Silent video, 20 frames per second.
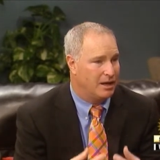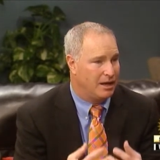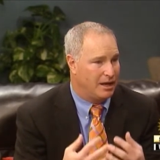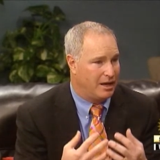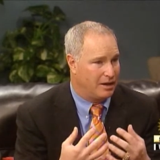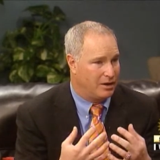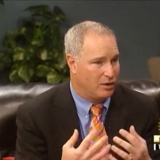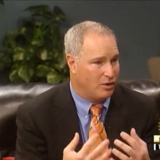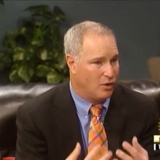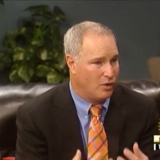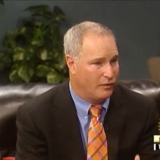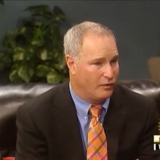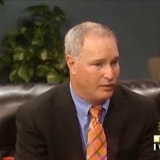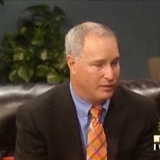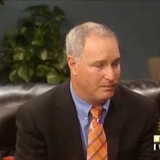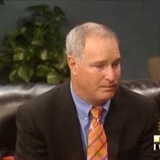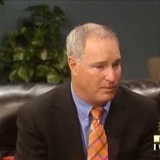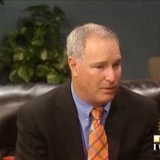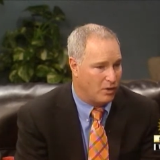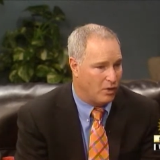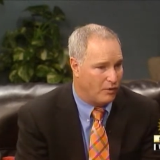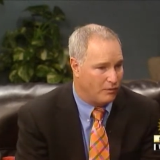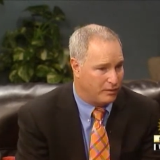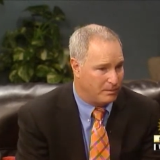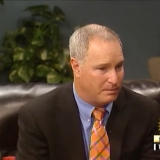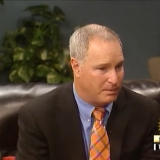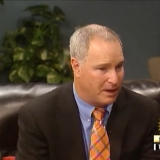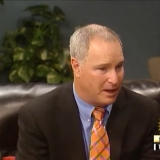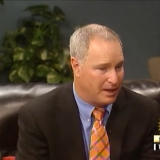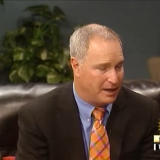He had an over
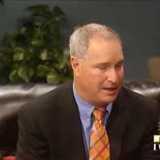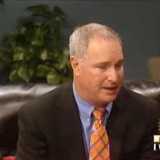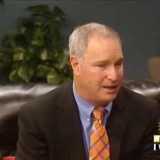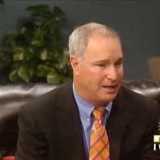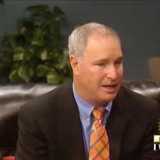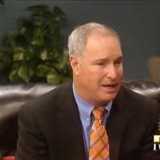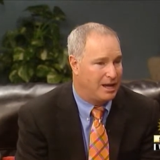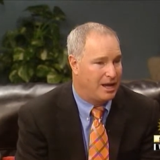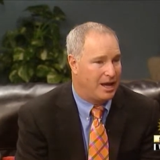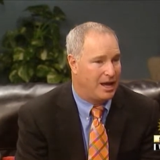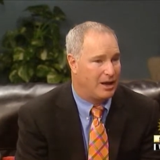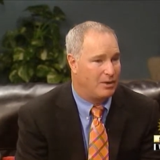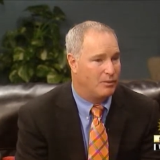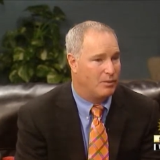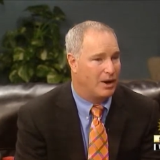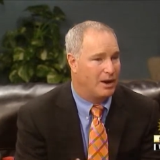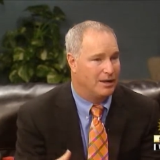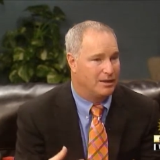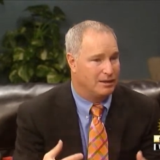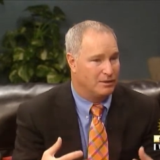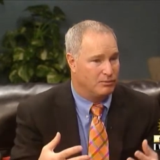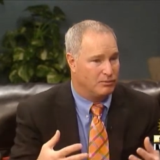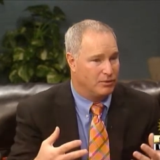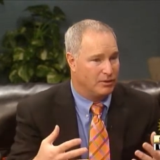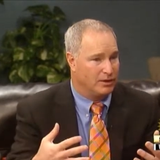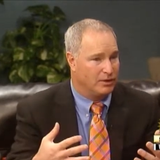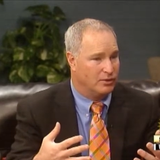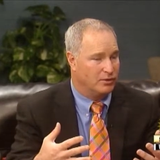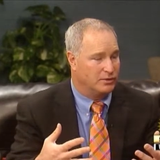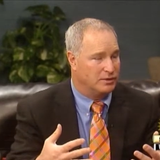overbite and wanted to
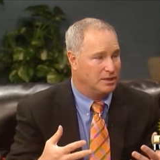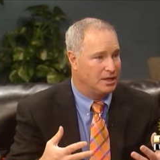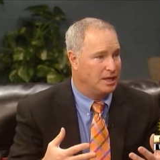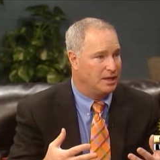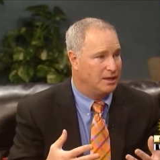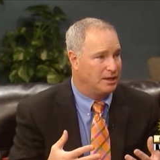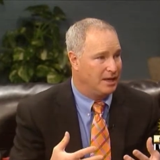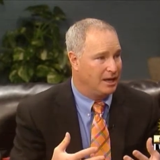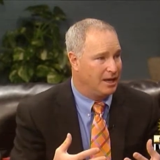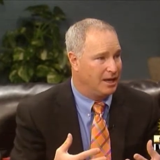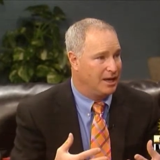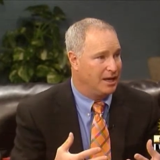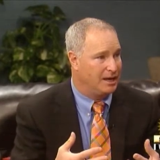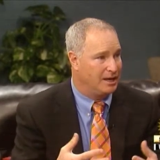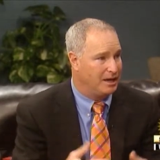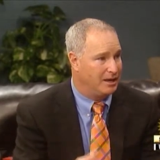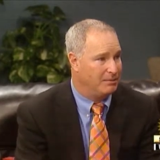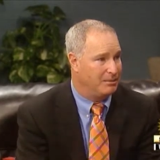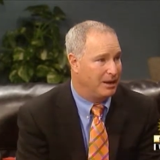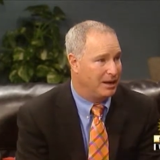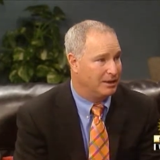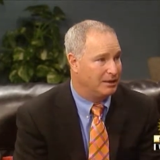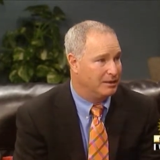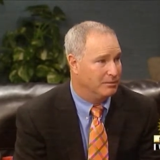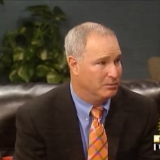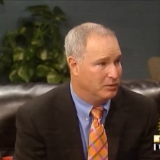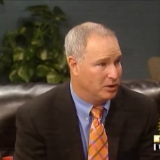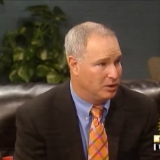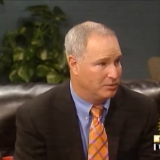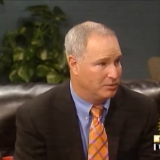bring those teeth in and make them